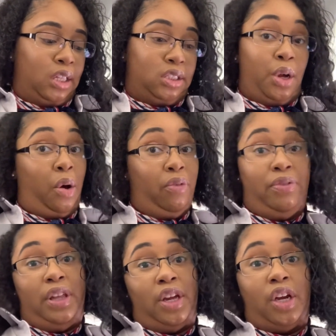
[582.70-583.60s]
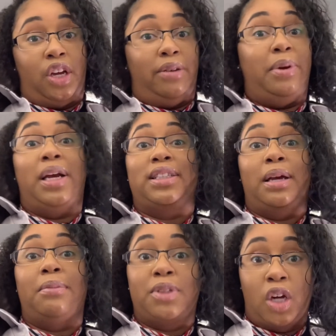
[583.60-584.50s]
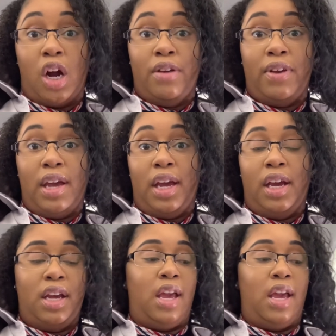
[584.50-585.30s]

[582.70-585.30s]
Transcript: So hopefully they're good because I'm starving